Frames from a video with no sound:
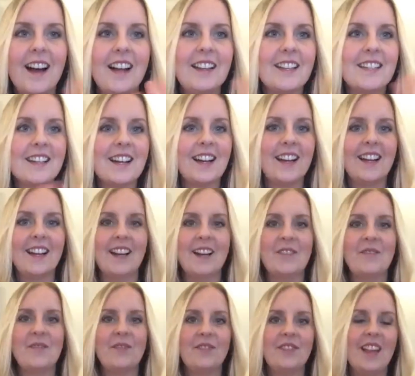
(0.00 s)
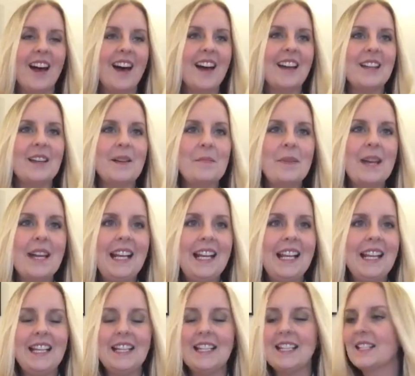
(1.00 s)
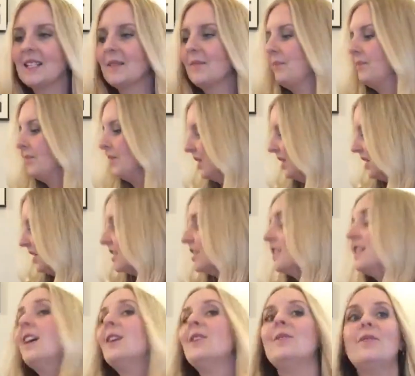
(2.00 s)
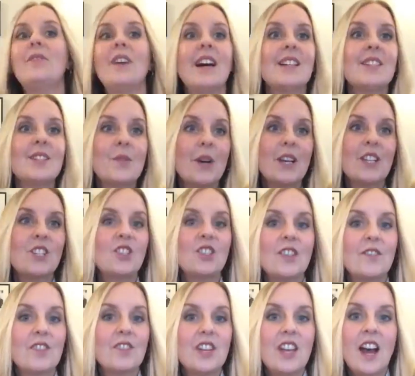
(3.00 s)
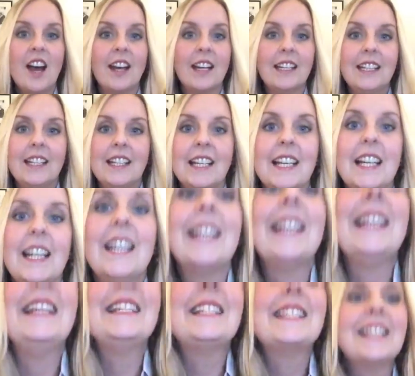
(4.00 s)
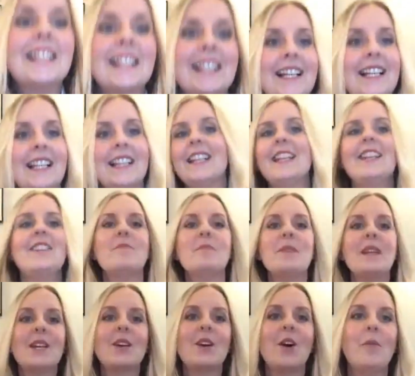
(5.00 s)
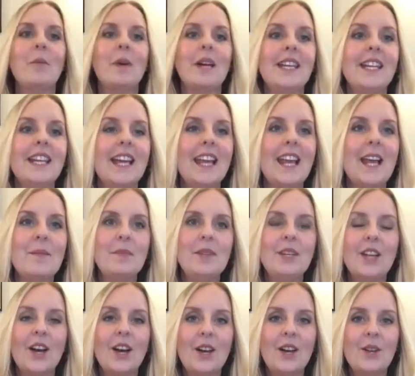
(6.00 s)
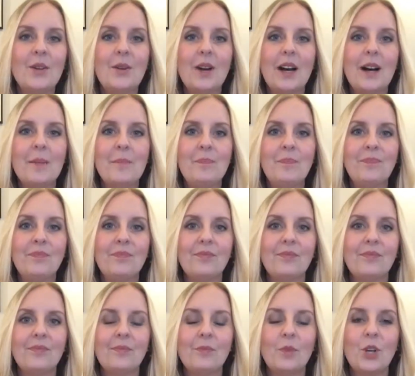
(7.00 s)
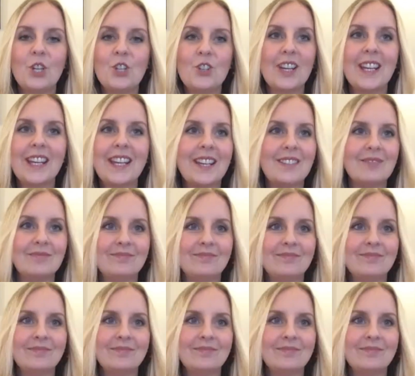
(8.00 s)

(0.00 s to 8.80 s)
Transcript: Hi Natalia. Hi Baileys. So first question of the night is leave me a comment and let me know um, what you're drinking.